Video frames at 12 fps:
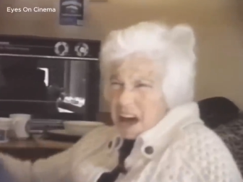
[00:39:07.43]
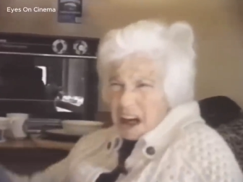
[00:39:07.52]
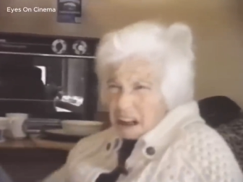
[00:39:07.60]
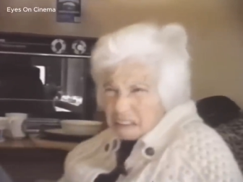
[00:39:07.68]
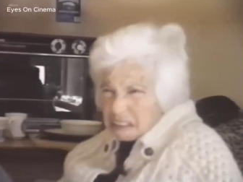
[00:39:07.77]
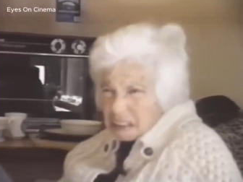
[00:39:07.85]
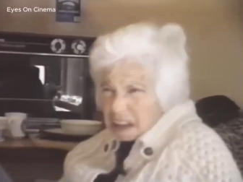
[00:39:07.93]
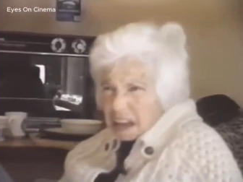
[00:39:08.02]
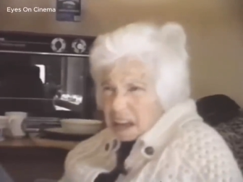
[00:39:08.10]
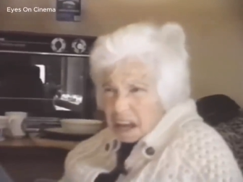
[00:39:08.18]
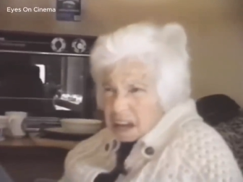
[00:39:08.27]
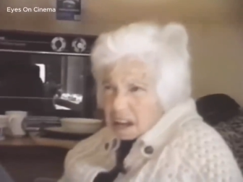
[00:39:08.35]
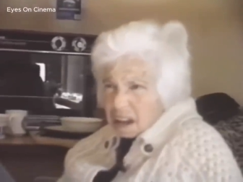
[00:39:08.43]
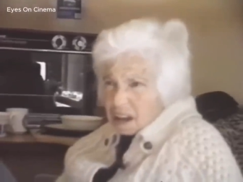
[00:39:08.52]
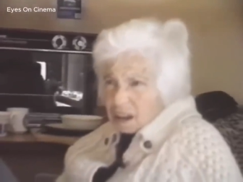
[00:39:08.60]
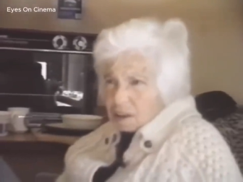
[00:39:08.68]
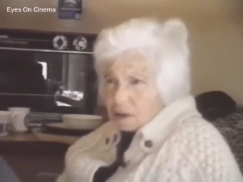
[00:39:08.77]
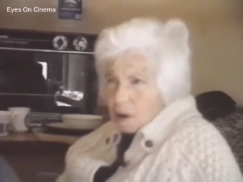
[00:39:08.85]
healthy,
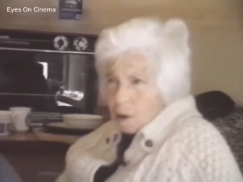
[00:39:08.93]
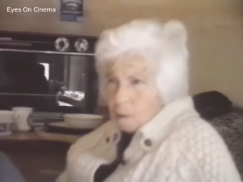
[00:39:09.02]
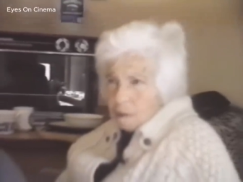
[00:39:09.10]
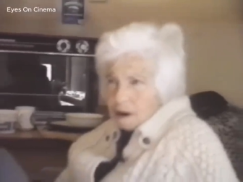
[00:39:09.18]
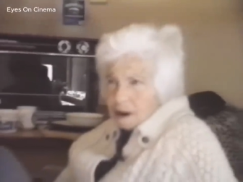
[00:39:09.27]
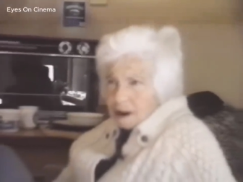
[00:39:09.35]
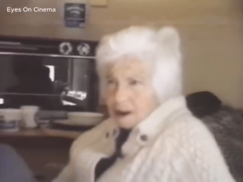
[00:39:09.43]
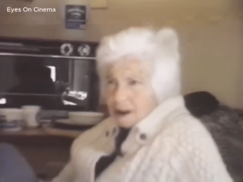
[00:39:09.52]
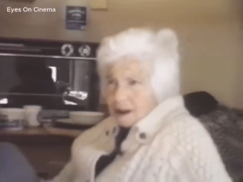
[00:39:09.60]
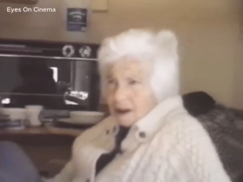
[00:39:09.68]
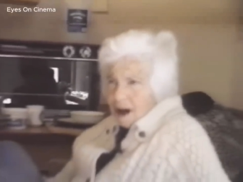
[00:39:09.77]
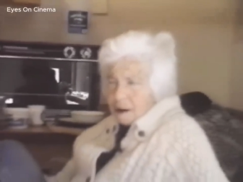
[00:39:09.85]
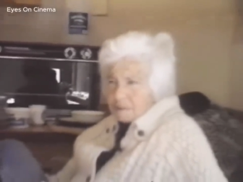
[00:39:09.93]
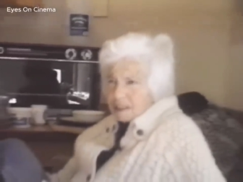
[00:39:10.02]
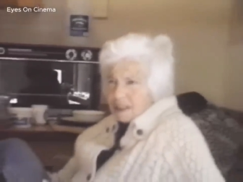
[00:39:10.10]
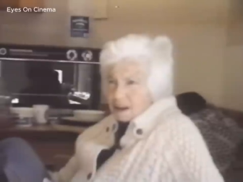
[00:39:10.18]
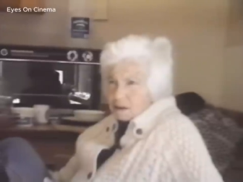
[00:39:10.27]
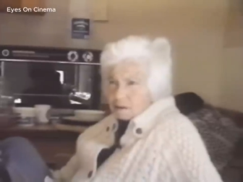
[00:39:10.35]
you know? I mean,
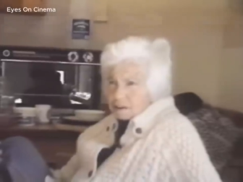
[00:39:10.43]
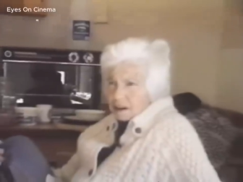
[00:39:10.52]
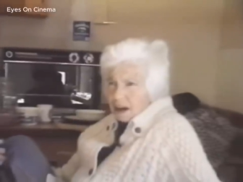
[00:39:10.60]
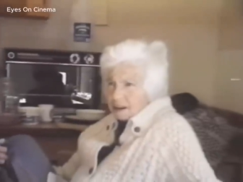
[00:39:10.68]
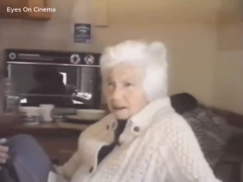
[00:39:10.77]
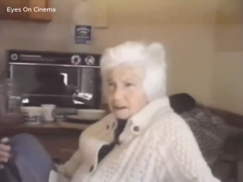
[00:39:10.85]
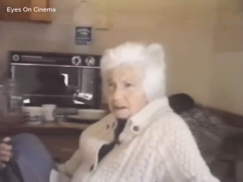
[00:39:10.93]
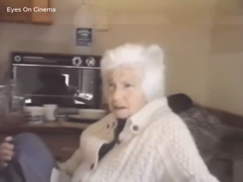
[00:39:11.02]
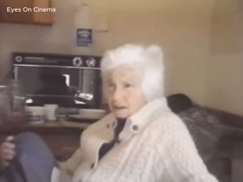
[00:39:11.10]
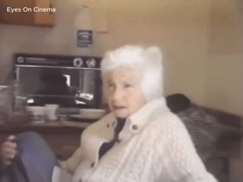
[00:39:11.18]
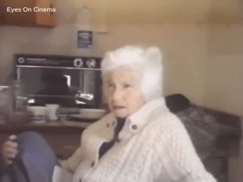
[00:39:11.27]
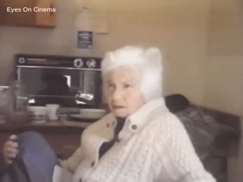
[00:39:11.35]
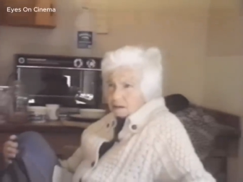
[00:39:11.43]
they looked like little,